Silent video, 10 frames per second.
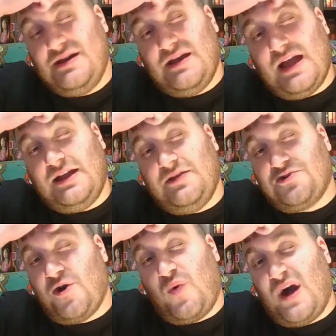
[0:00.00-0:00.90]
and either
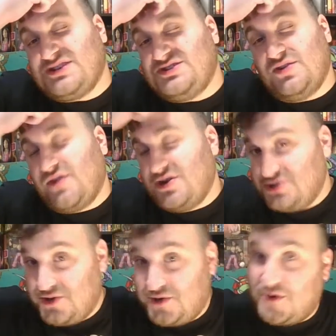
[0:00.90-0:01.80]
go watch the
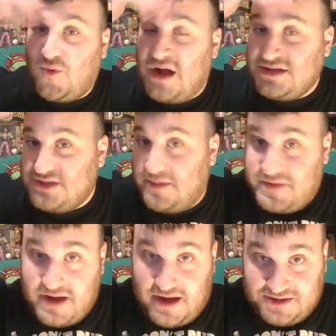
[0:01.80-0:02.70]
original or watch
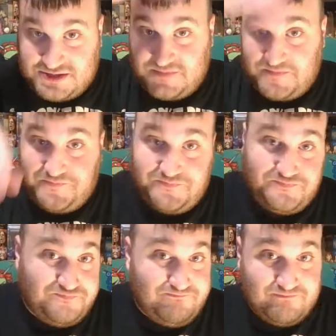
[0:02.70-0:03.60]
something else.
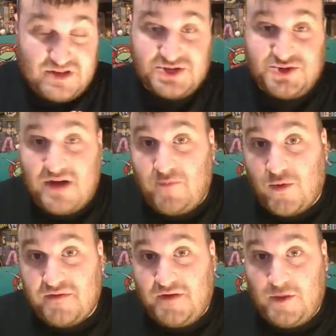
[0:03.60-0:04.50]
Because you'll have
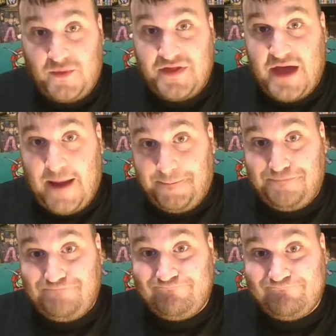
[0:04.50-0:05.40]
more fun with that.
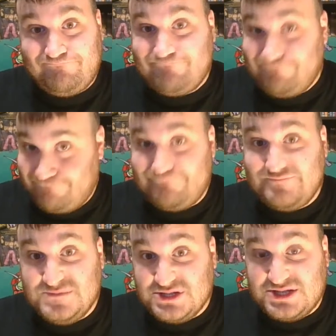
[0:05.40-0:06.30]

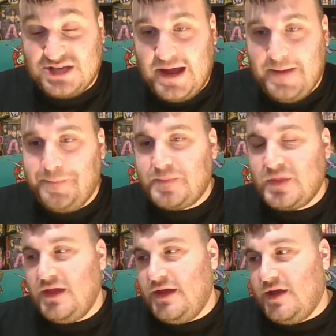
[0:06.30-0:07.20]
Just saying.
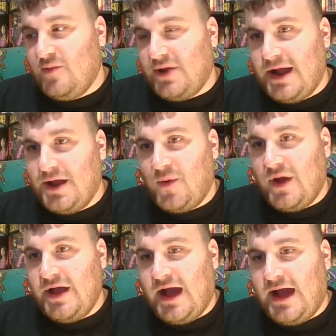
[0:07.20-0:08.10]
But
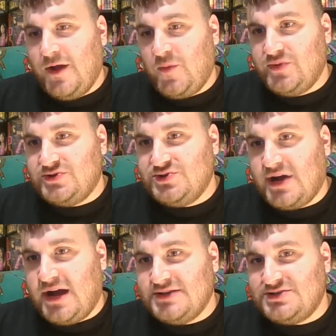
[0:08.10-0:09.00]
anyway, I hope that you
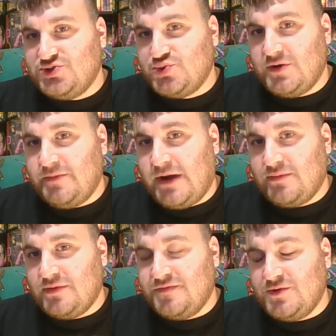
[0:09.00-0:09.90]
guys enjoyed my
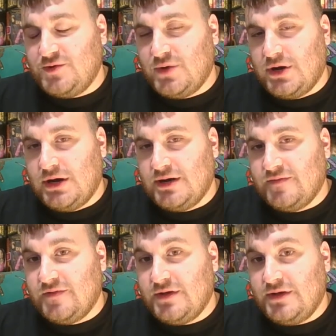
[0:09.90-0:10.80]
review of
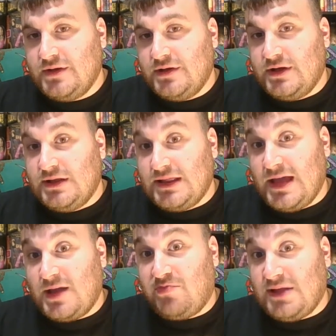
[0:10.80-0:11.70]

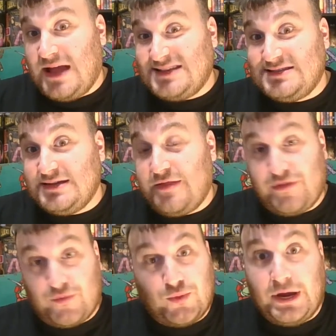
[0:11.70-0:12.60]
Lake Placid
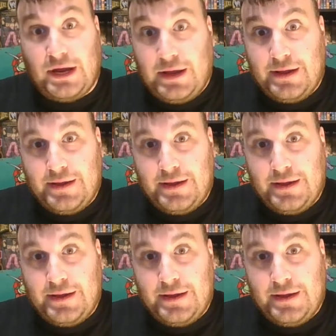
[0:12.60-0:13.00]
3.